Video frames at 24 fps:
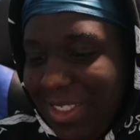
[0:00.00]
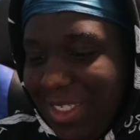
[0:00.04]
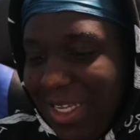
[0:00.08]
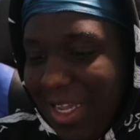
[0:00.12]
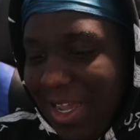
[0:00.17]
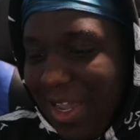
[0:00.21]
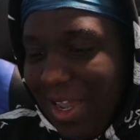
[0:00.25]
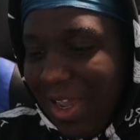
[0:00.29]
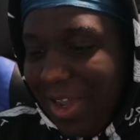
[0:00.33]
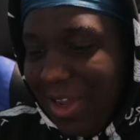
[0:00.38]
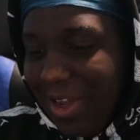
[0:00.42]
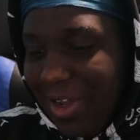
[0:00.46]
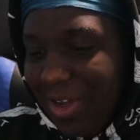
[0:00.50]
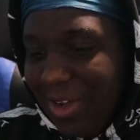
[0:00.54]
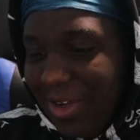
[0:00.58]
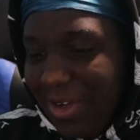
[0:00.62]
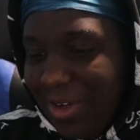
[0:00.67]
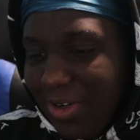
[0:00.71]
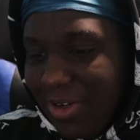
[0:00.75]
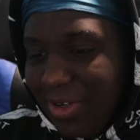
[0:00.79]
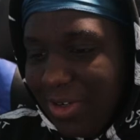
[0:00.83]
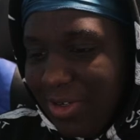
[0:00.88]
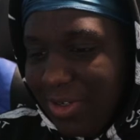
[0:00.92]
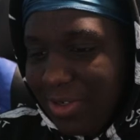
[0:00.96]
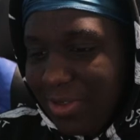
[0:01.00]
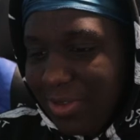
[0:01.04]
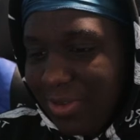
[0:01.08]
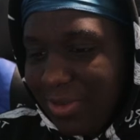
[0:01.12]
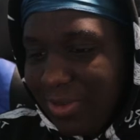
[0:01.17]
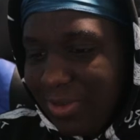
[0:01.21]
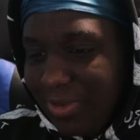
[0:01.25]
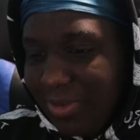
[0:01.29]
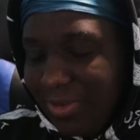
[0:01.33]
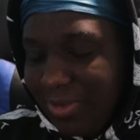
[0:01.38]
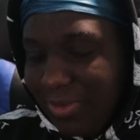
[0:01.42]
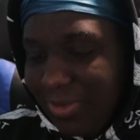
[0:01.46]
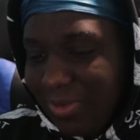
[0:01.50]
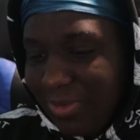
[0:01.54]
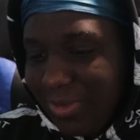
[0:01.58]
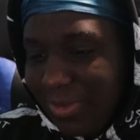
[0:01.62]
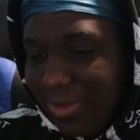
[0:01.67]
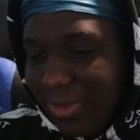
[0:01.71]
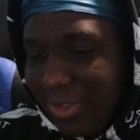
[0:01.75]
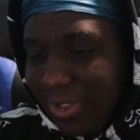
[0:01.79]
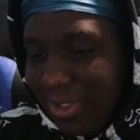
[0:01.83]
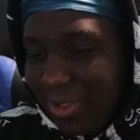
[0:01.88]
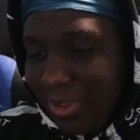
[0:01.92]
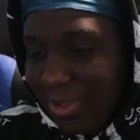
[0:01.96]
Damn.
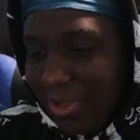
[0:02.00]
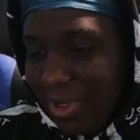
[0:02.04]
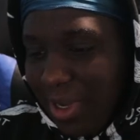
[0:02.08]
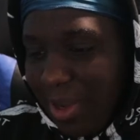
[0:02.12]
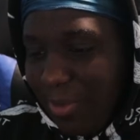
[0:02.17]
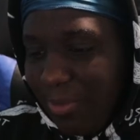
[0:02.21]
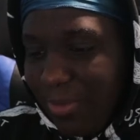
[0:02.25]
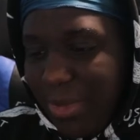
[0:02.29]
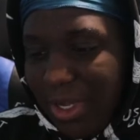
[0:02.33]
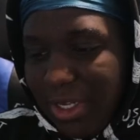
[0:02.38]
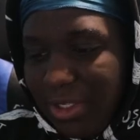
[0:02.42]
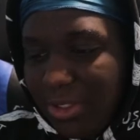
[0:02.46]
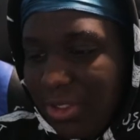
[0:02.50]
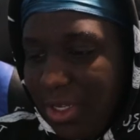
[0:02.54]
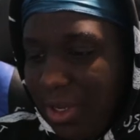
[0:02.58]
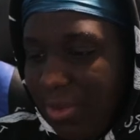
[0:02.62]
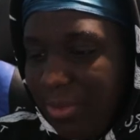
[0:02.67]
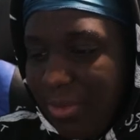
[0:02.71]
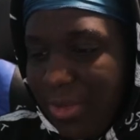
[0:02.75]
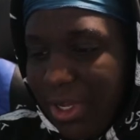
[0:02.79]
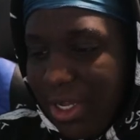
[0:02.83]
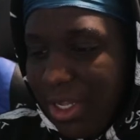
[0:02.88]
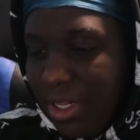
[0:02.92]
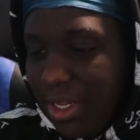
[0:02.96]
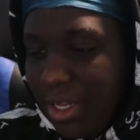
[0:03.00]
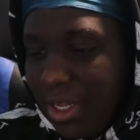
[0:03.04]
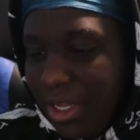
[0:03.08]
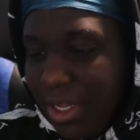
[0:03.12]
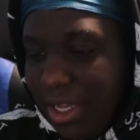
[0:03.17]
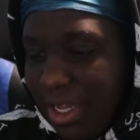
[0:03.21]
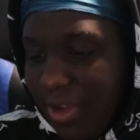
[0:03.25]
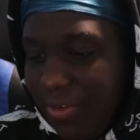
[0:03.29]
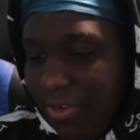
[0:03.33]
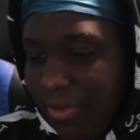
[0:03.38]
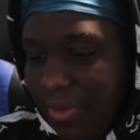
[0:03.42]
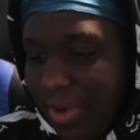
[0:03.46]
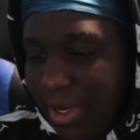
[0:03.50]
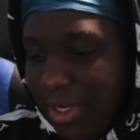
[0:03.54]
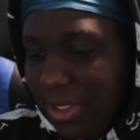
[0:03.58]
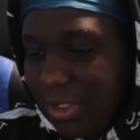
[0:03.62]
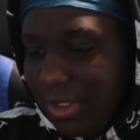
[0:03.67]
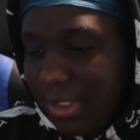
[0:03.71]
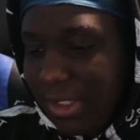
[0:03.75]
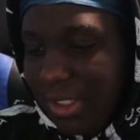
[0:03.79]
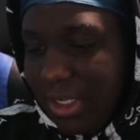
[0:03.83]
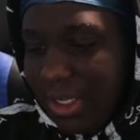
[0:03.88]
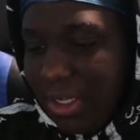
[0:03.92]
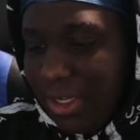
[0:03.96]
I bet like
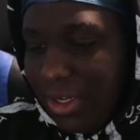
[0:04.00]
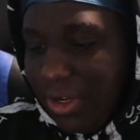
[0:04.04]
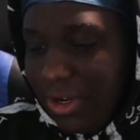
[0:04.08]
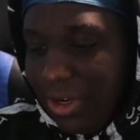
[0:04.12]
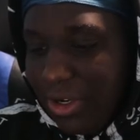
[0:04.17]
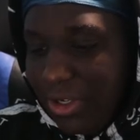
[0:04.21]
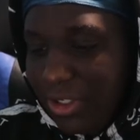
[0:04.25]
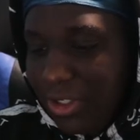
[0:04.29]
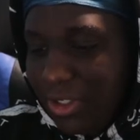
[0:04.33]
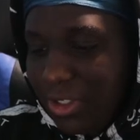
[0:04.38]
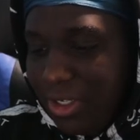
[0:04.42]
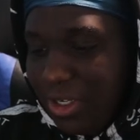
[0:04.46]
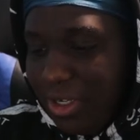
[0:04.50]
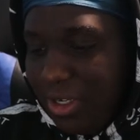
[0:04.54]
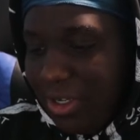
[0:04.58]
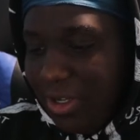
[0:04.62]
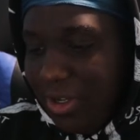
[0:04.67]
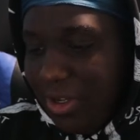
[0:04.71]
everybody's saying on